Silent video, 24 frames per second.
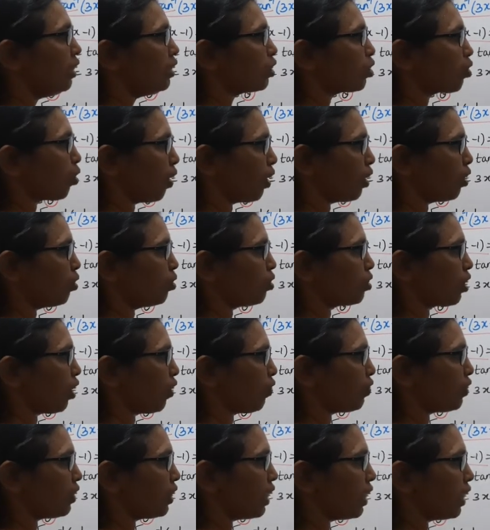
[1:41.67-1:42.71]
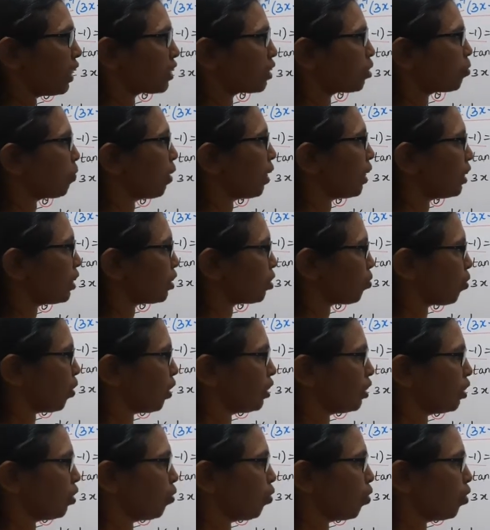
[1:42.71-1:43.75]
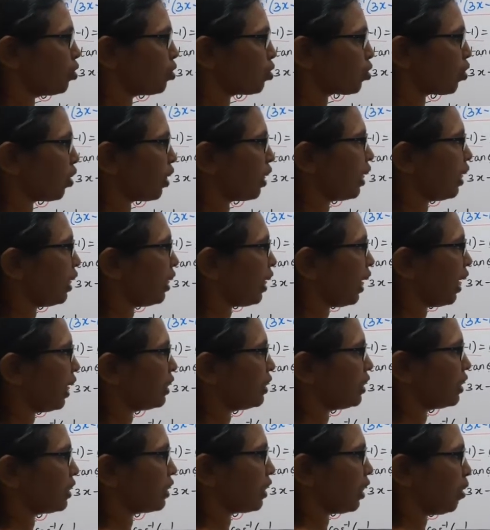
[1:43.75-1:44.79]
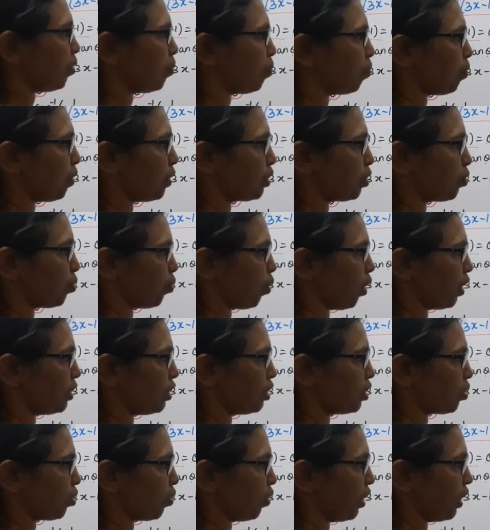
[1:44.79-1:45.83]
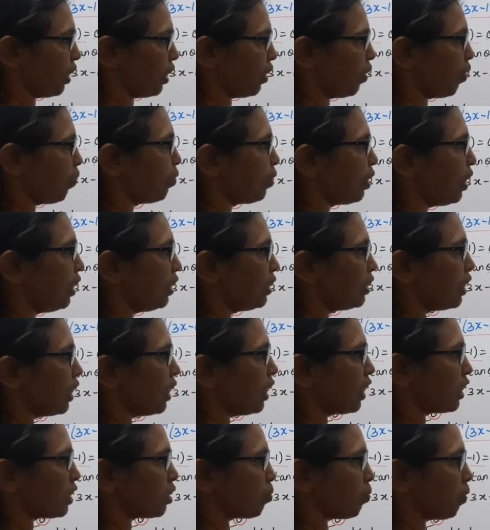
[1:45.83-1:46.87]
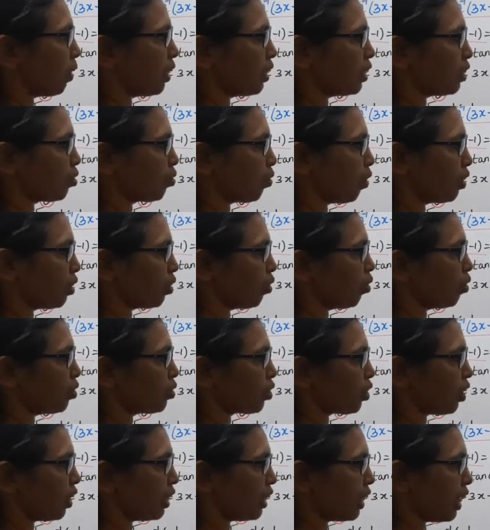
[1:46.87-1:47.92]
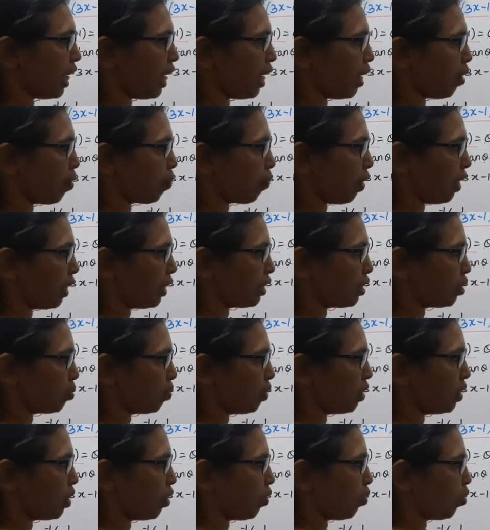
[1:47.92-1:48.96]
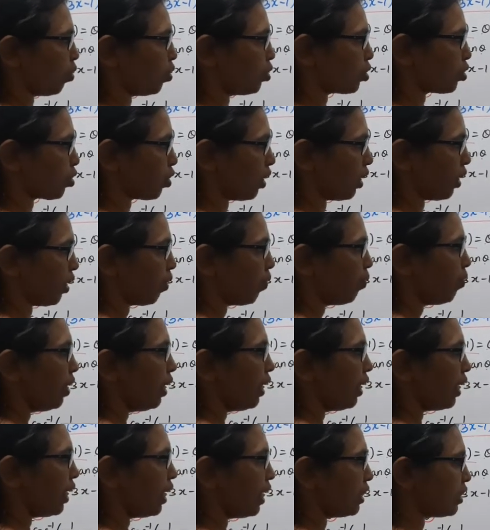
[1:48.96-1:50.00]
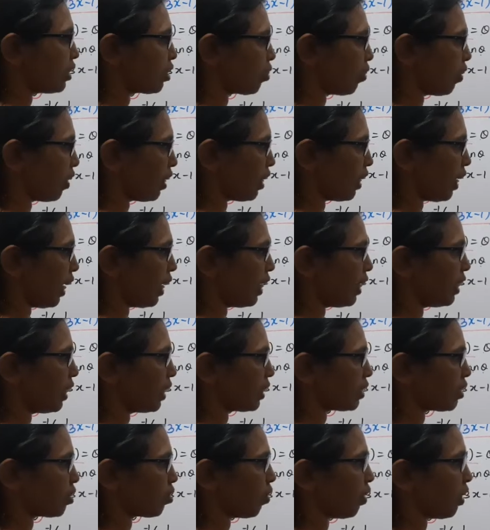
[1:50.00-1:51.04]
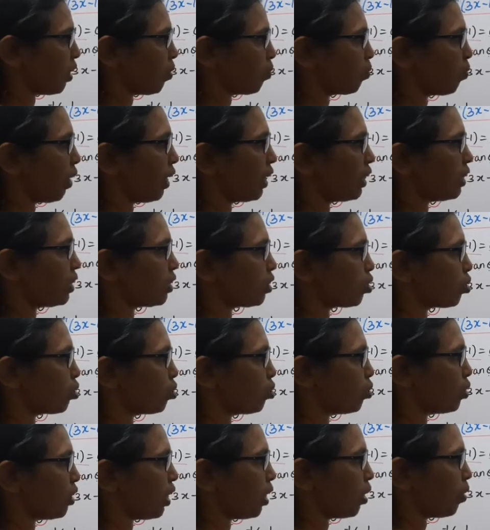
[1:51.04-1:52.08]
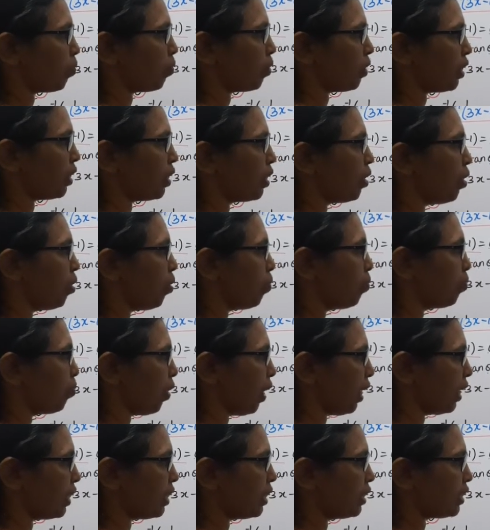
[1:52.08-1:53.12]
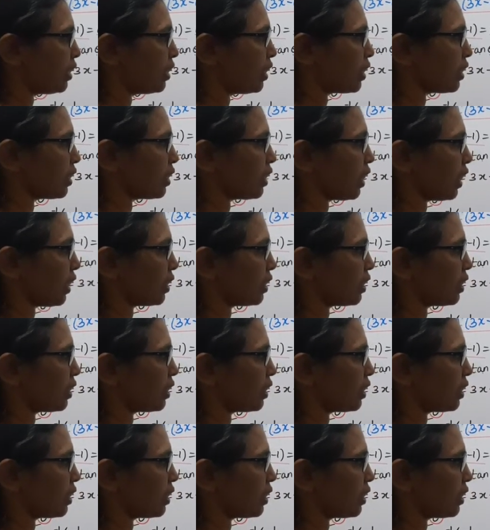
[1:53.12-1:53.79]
square root of 3x minus 1 the whole square adjacent plus 1 square 3x minus 1 the whole square a minus b the whole square a square 9x square minus 2ab minus 6x